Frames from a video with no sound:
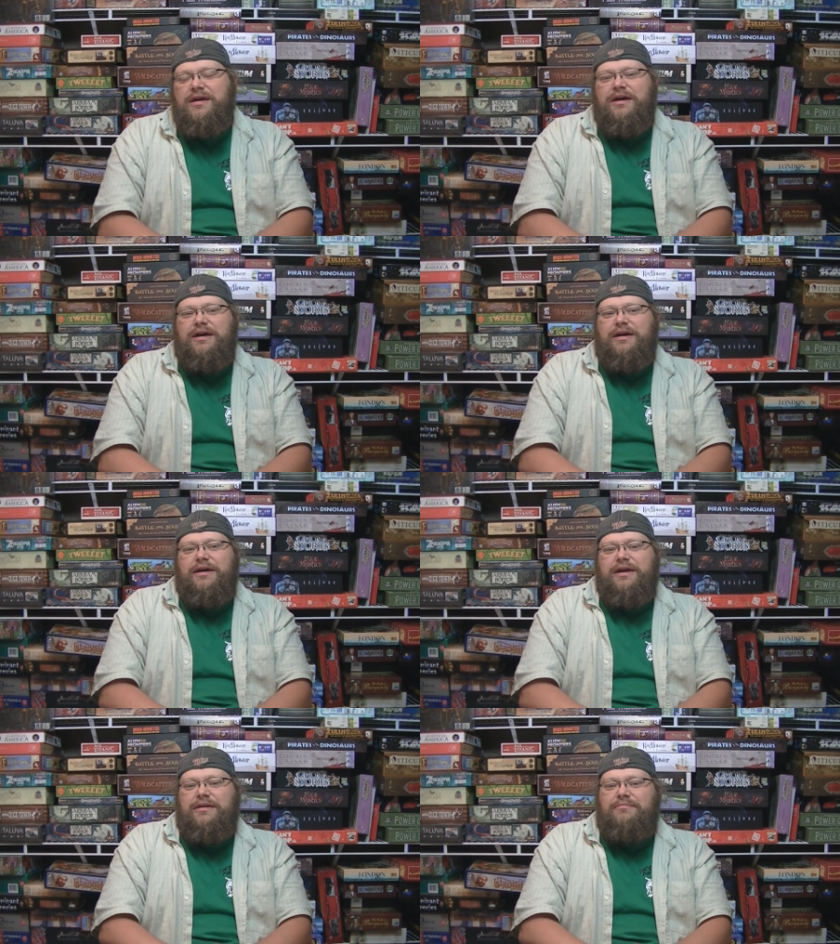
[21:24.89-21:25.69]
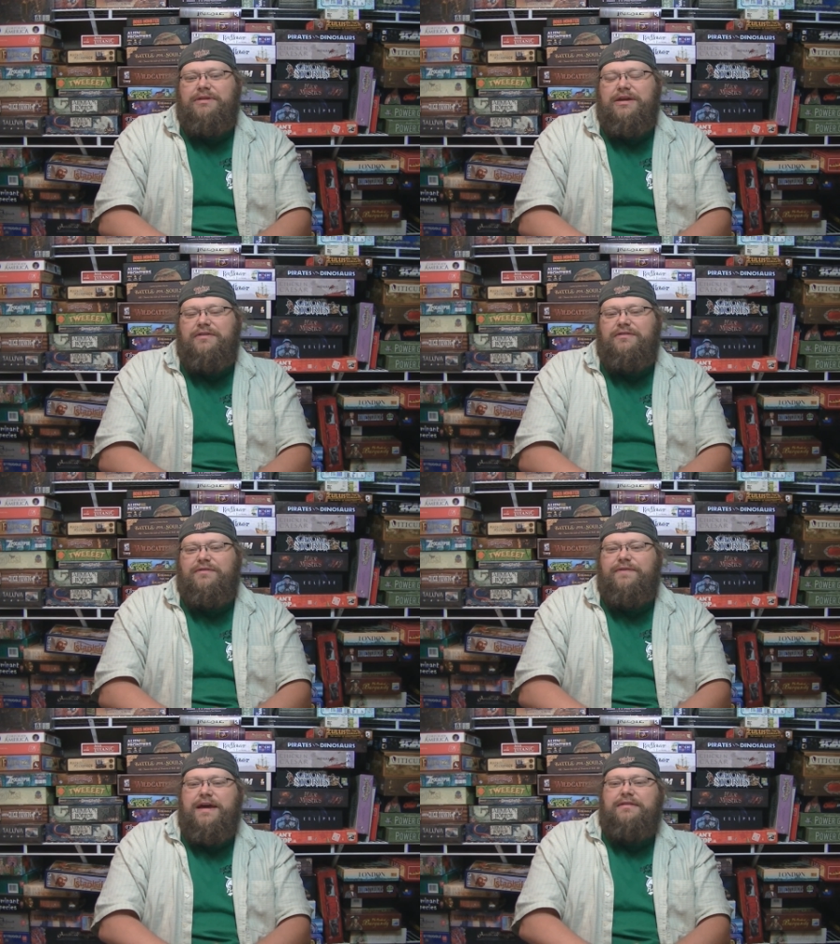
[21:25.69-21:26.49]
Uh, and because of
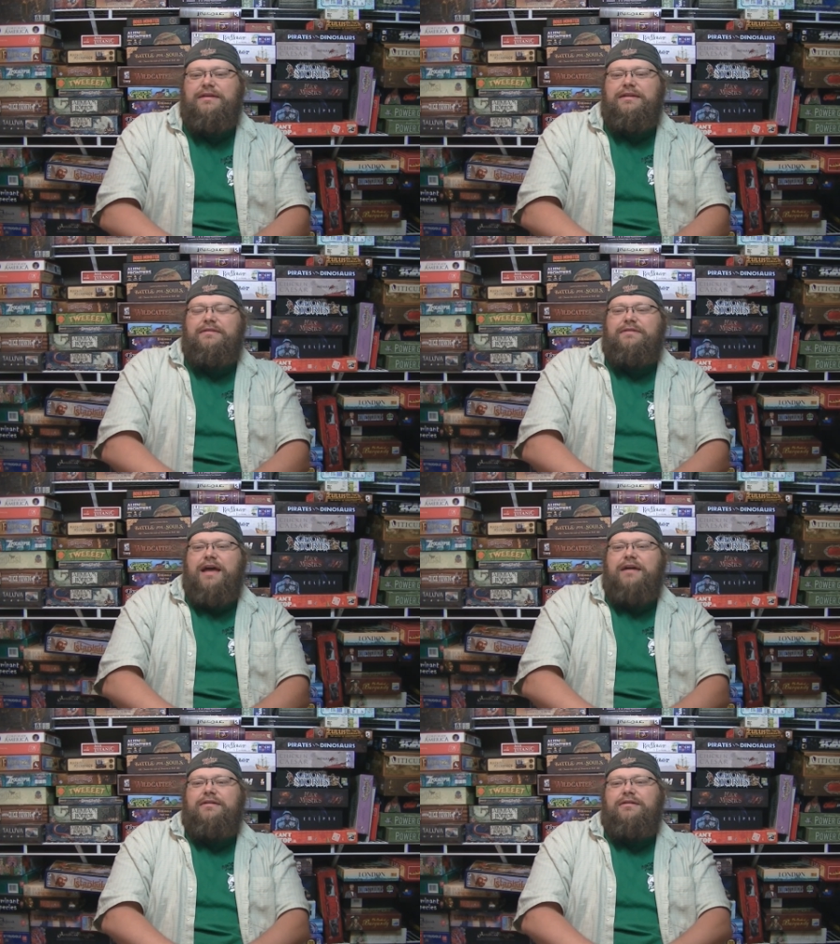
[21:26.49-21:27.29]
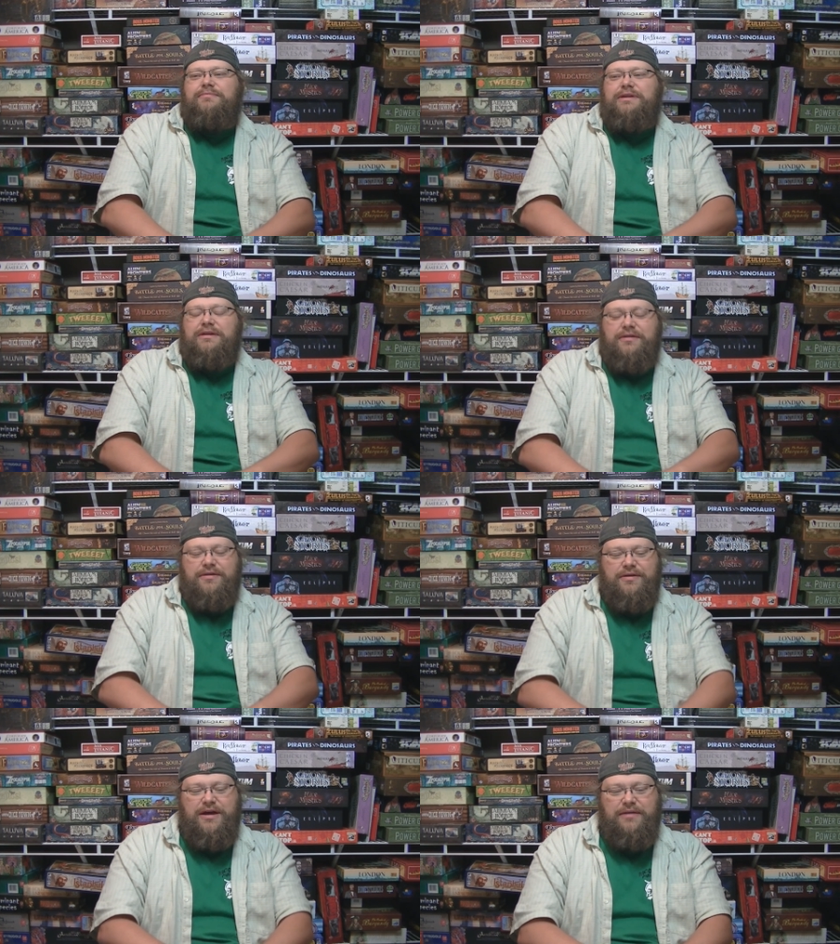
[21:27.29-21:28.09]
the fact that it's not going to be
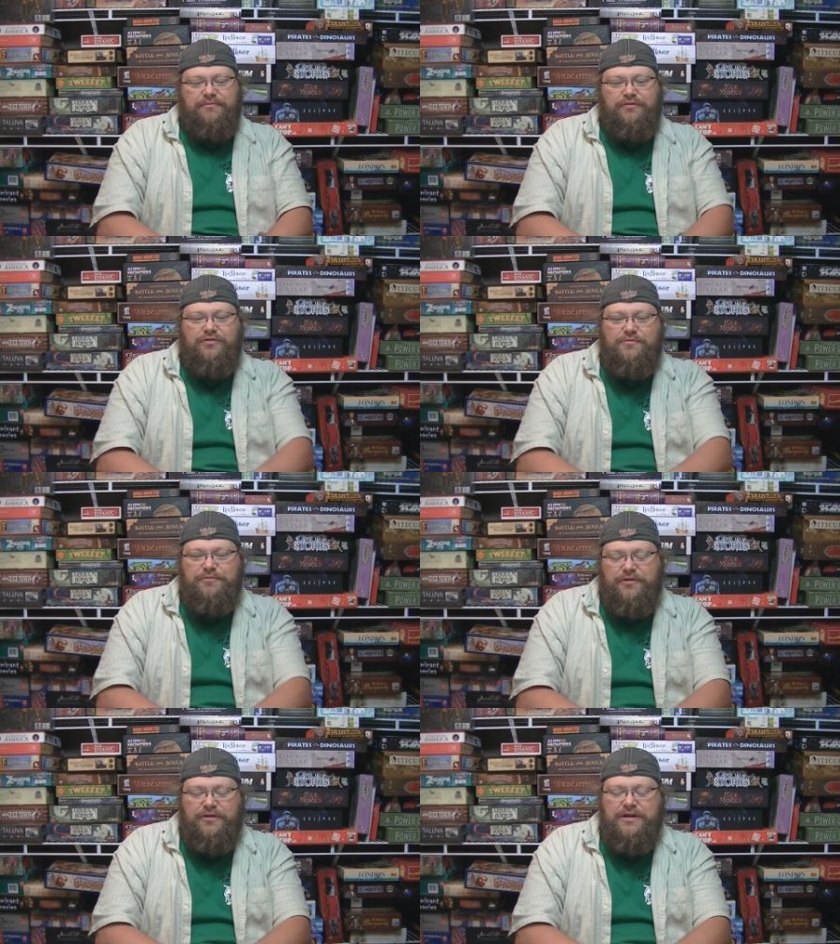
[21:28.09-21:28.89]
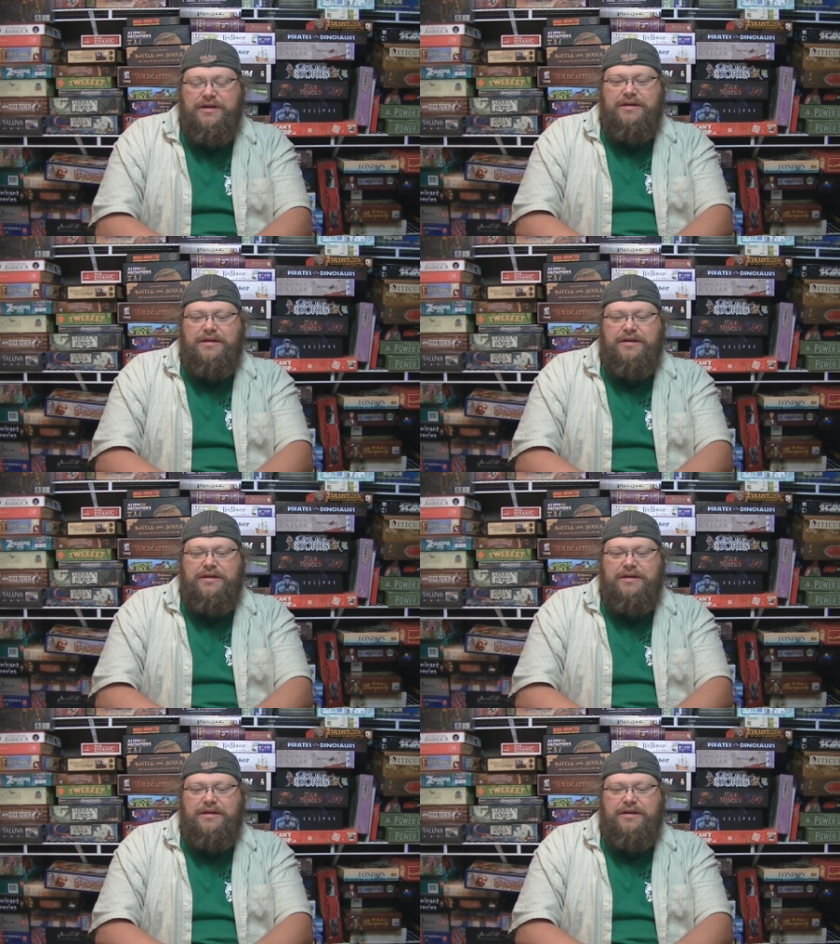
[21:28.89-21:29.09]
um, super